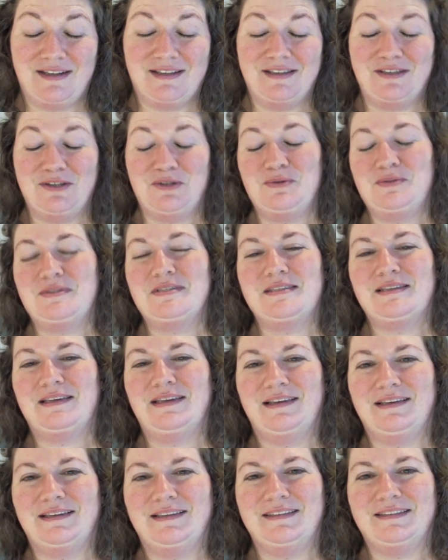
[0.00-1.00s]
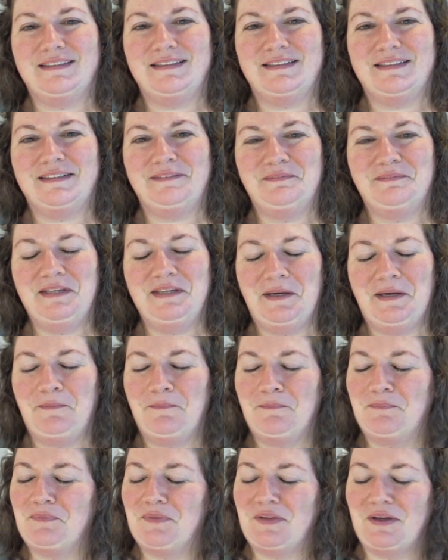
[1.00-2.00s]
Goose, and yeah,
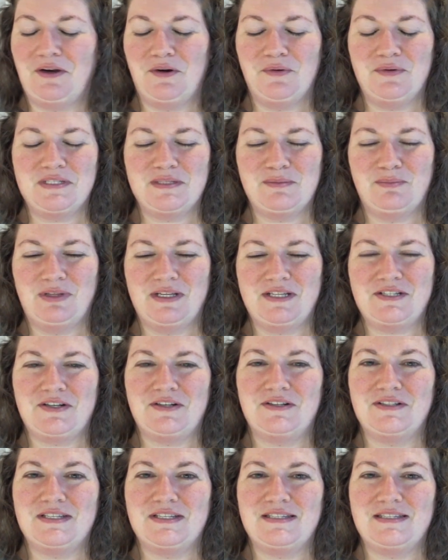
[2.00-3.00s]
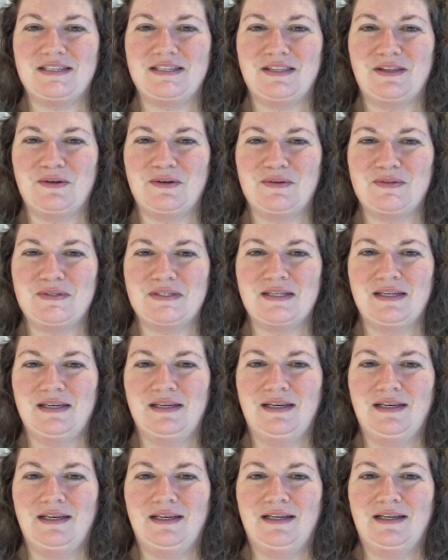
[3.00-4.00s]
always a pleasure to see those
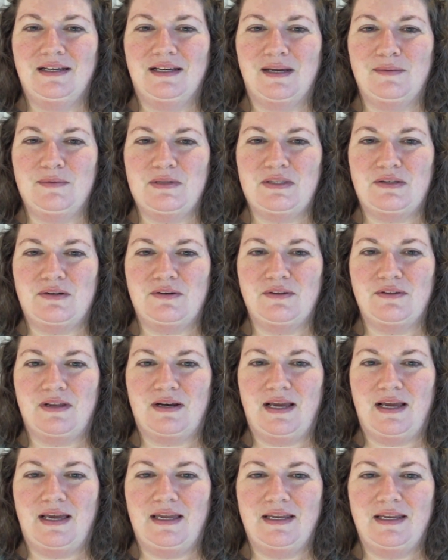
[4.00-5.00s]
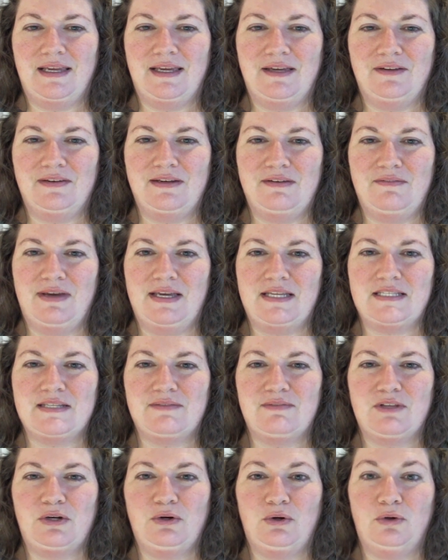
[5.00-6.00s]
coming through. They're heading out in advance of
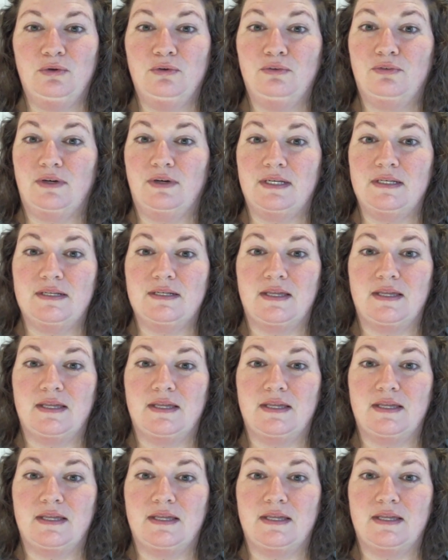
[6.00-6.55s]
the cold front.